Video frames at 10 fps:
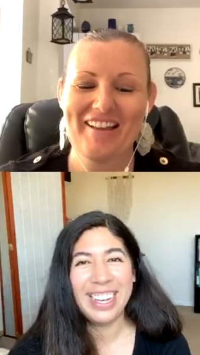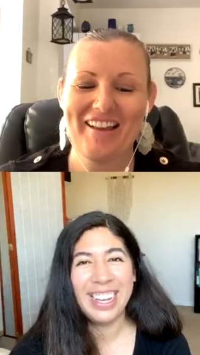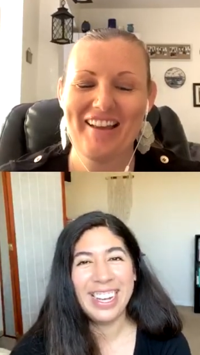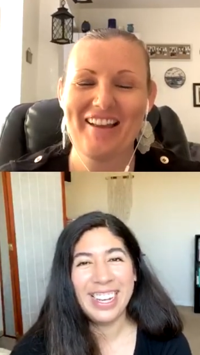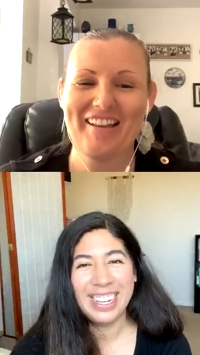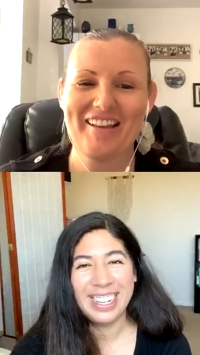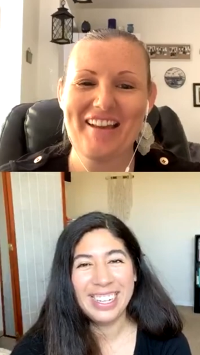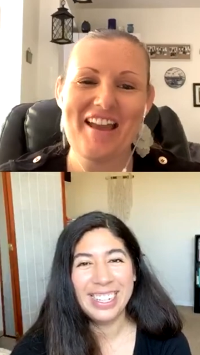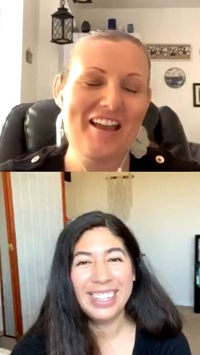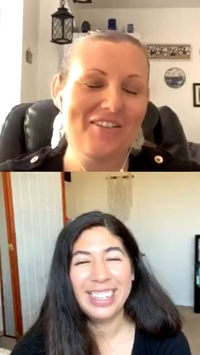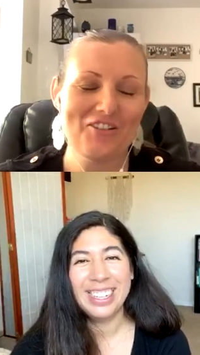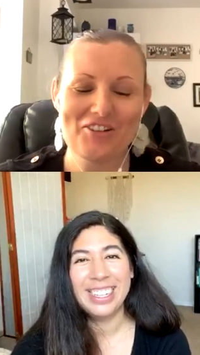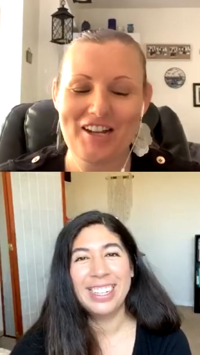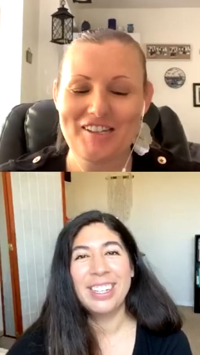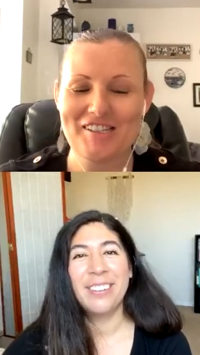Speaker 1: hey,
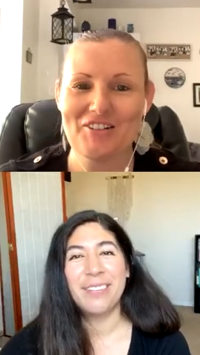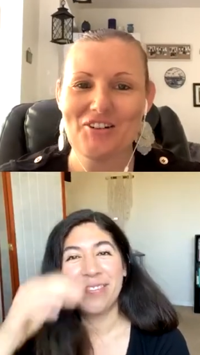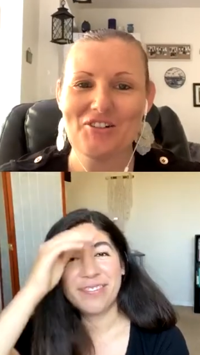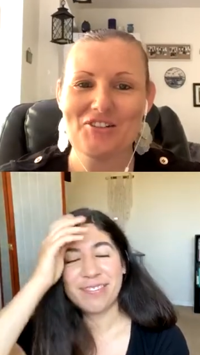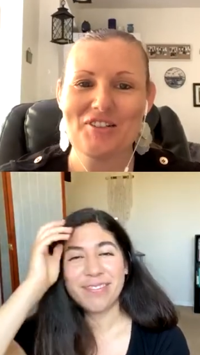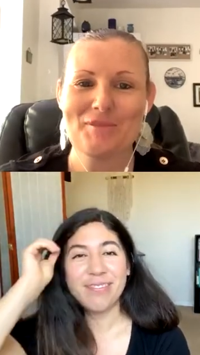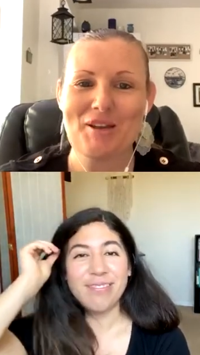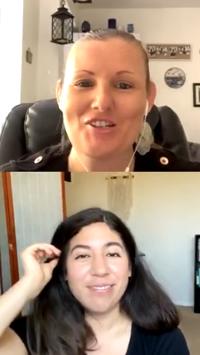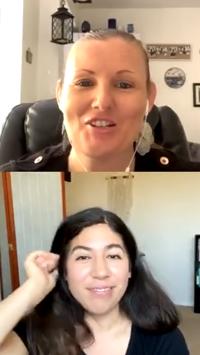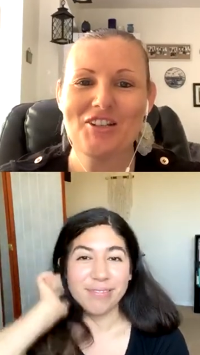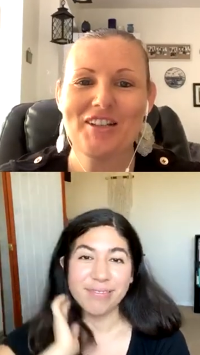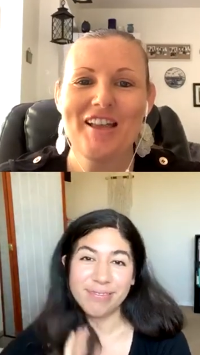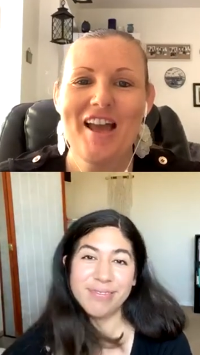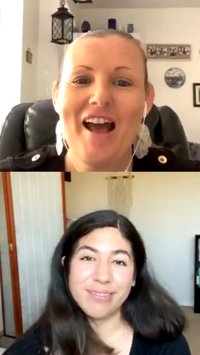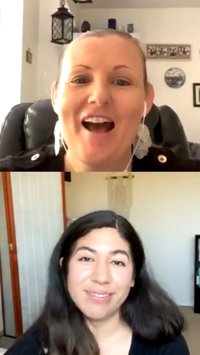everyone has their own special.
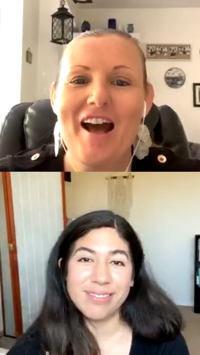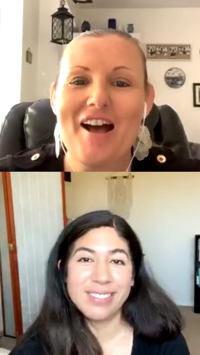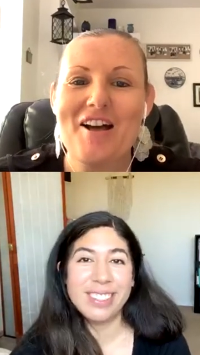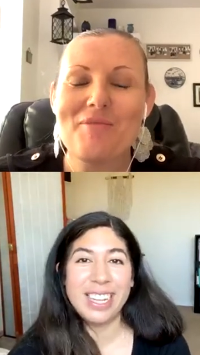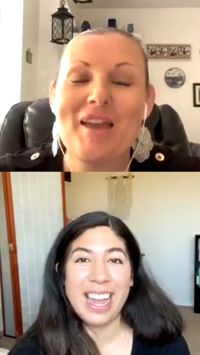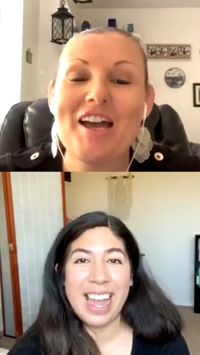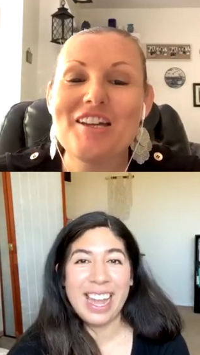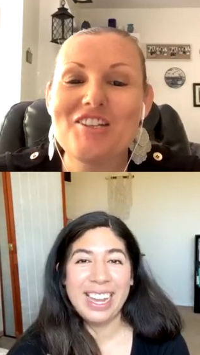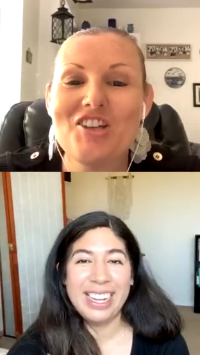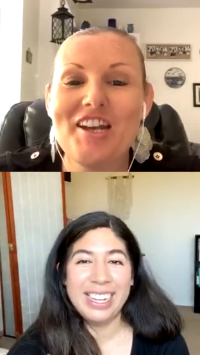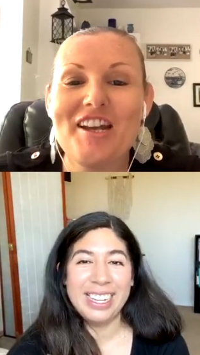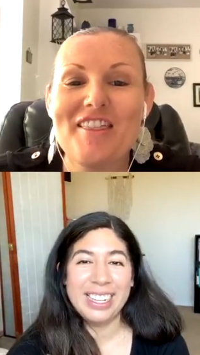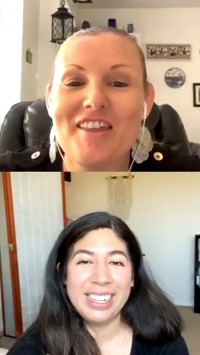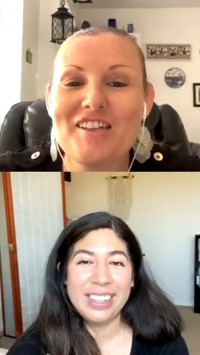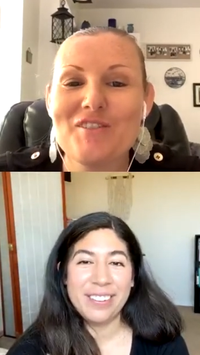Um, yeah. yeah, Jana,
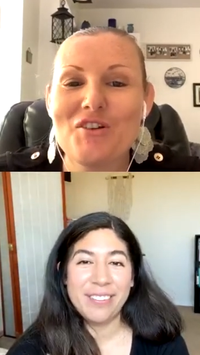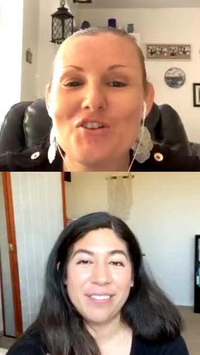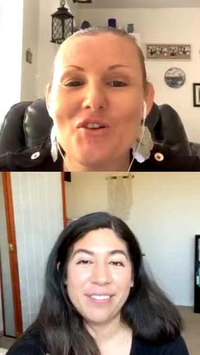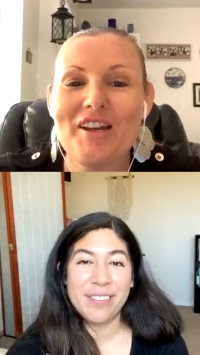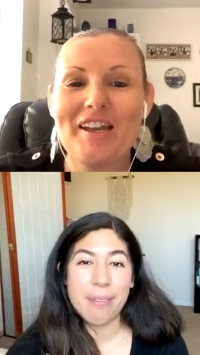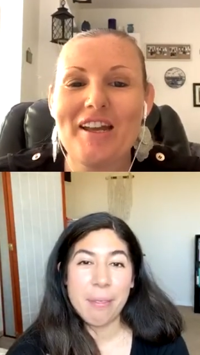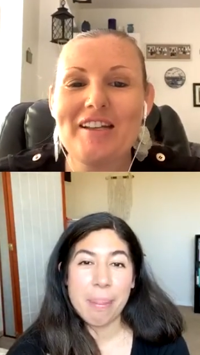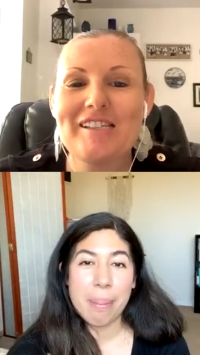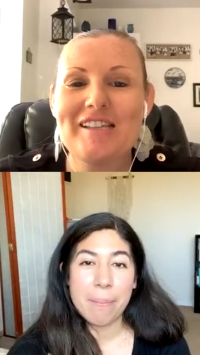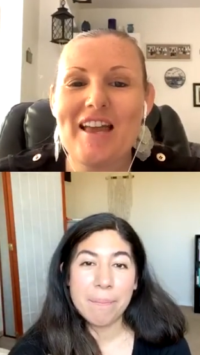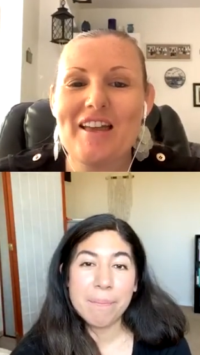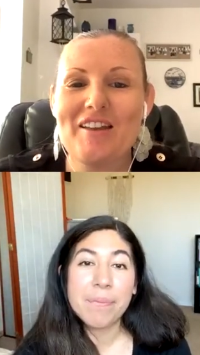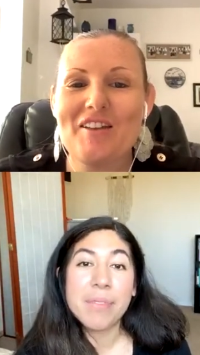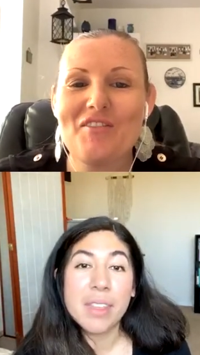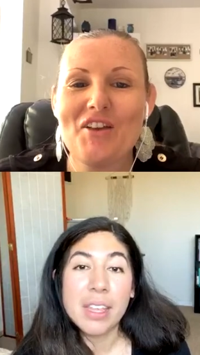thanks for joining us
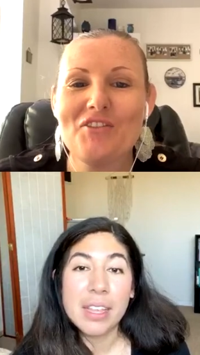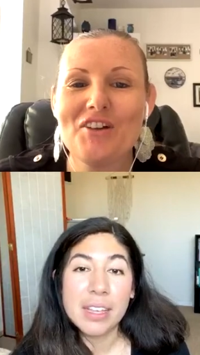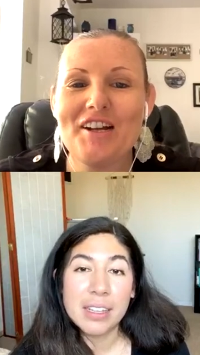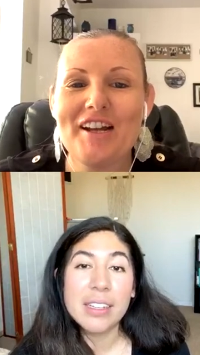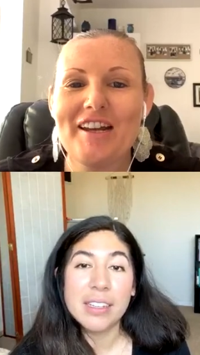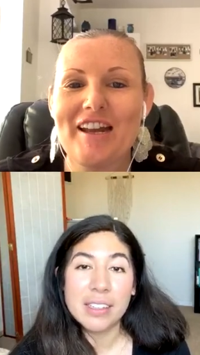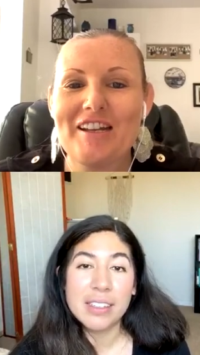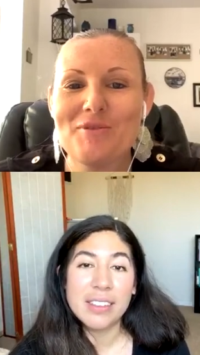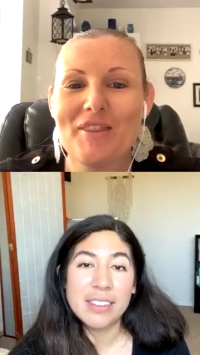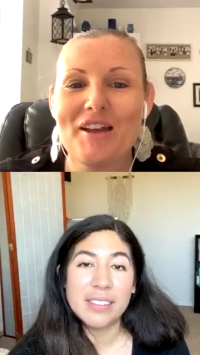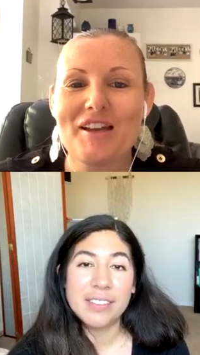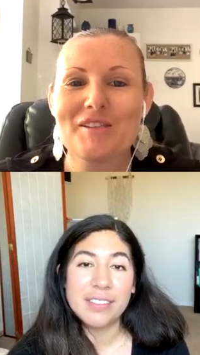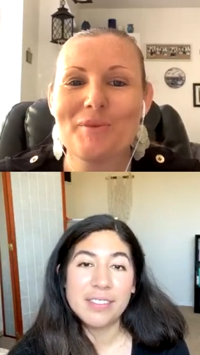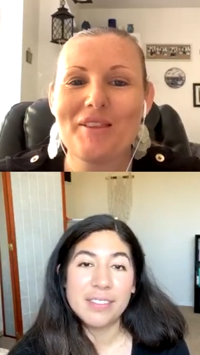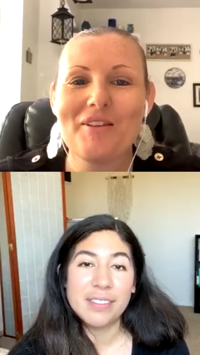and feel free to connect with us.
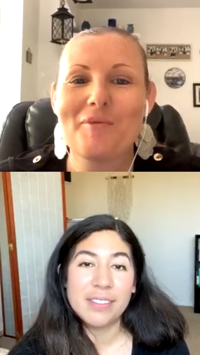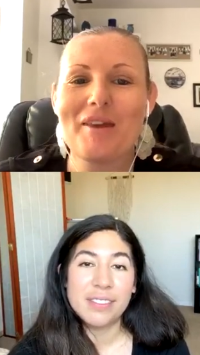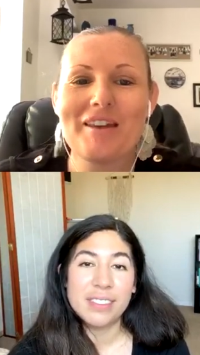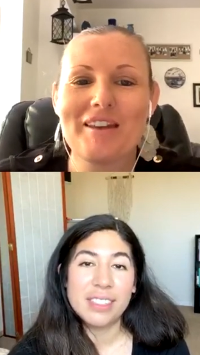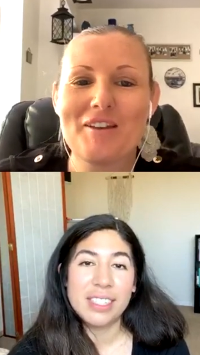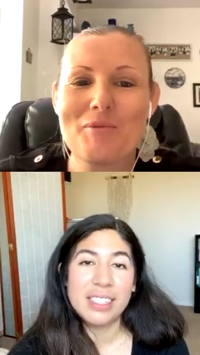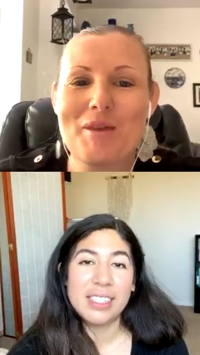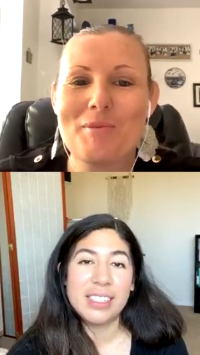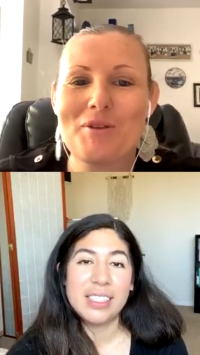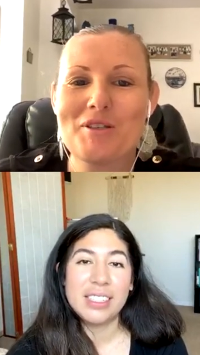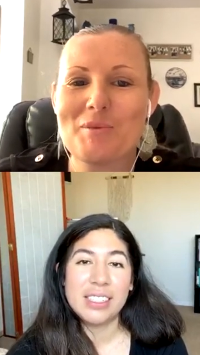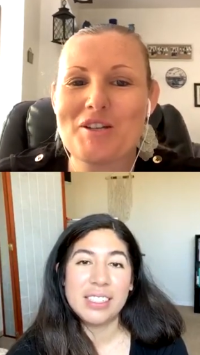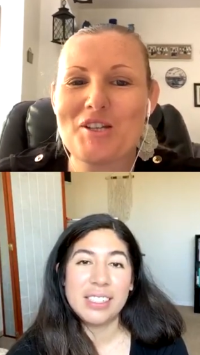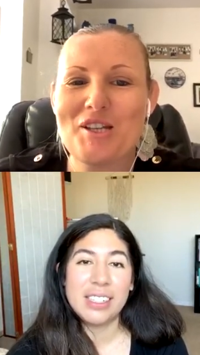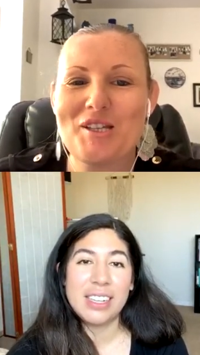We love meeting new people,
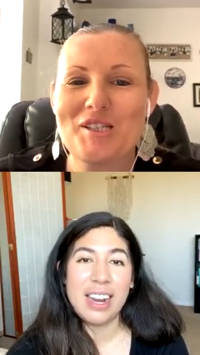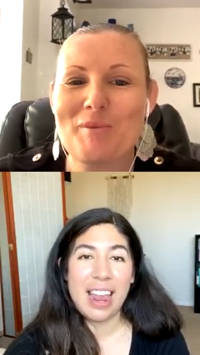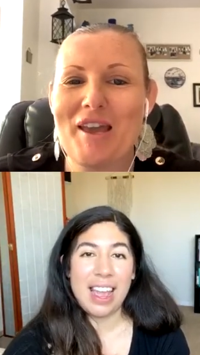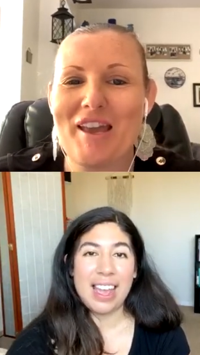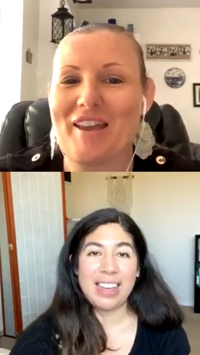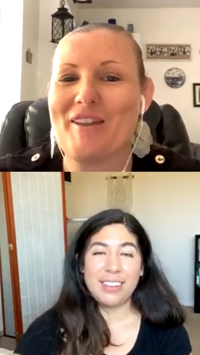especially in Spain.